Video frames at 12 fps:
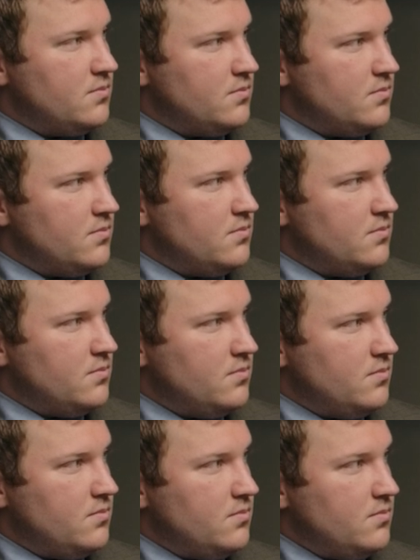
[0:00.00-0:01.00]

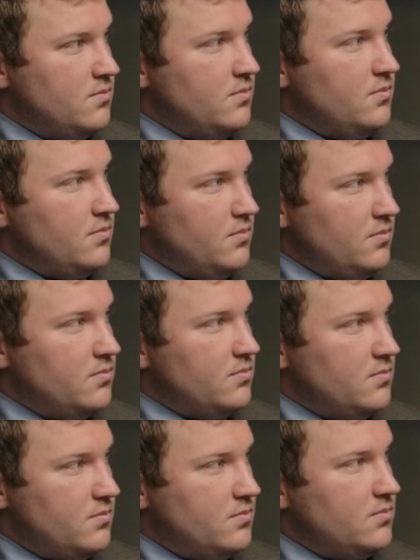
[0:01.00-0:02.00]

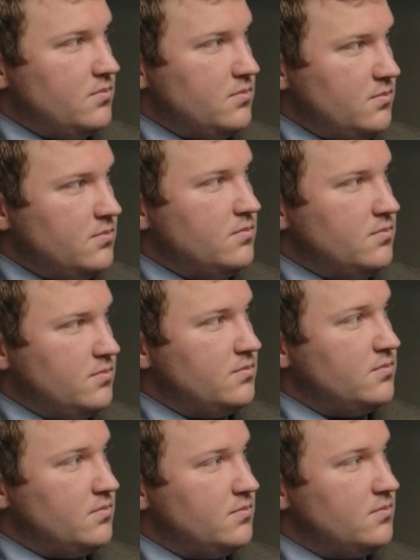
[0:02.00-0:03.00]

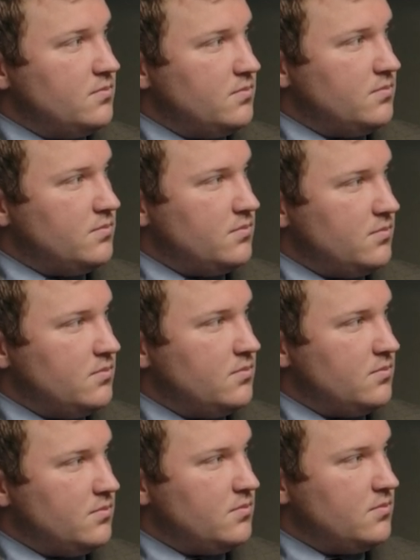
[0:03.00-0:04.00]

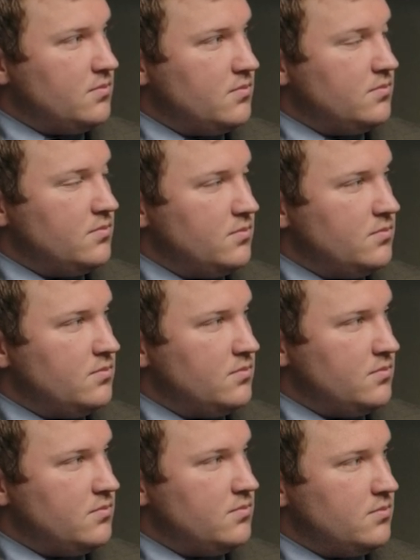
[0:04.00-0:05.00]

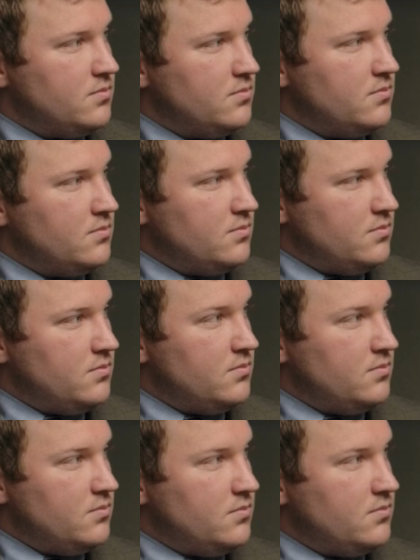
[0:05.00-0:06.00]

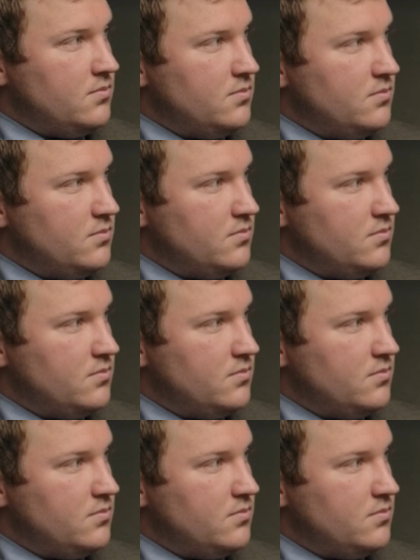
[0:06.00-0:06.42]
No words are spoken by the person on screen.